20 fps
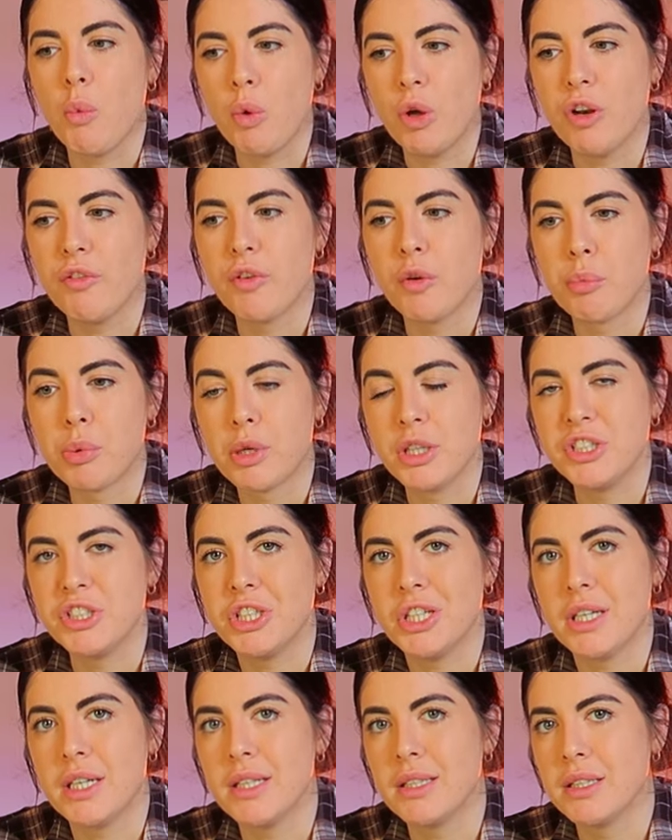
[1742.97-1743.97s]
would have
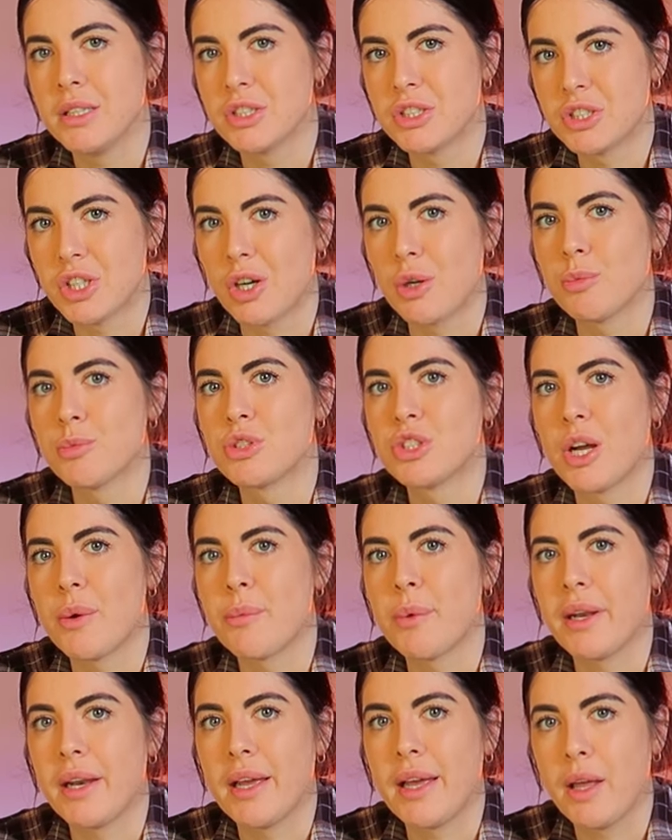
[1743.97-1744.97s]
appreciated the sternum
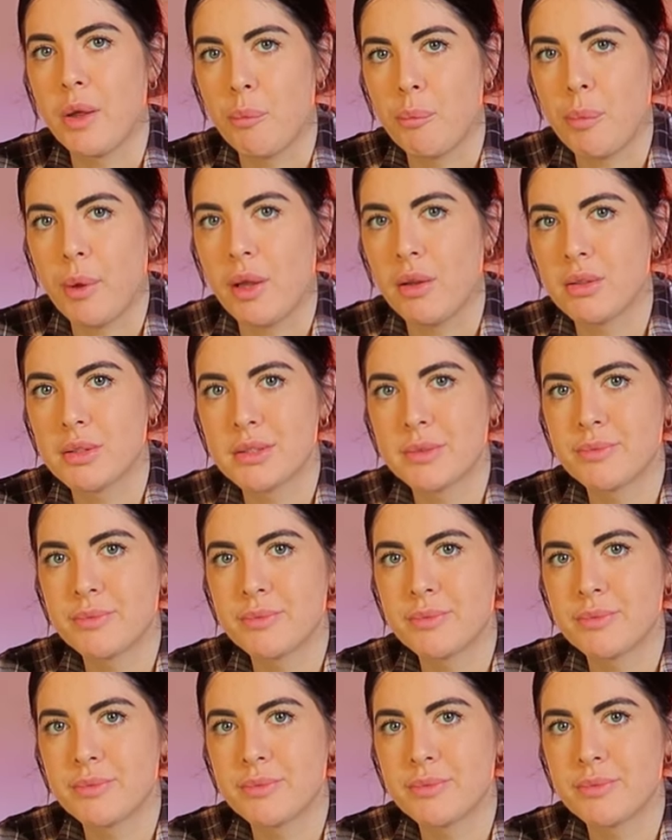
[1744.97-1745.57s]
strap and a hip belt.